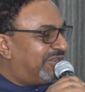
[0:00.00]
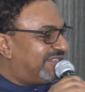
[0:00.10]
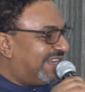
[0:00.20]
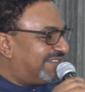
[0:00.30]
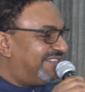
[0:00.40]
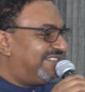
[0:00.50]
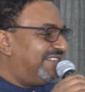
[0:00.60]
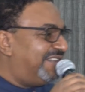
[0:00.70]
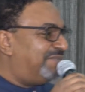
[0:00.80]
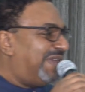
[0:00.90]
because he hasn't
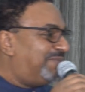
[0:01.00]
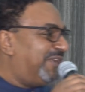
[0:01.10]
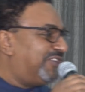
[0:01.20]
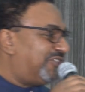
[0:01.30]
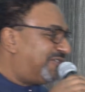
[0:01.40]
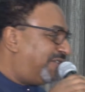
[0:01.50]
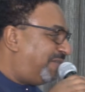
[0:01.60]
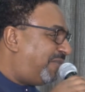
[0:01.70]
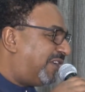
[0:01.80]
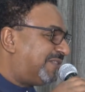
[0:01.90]
seen that my picture's on
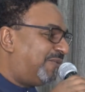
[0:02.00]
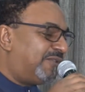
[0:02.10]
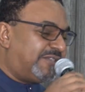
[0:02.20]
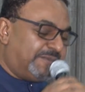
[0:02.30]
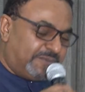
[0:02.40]
the passport.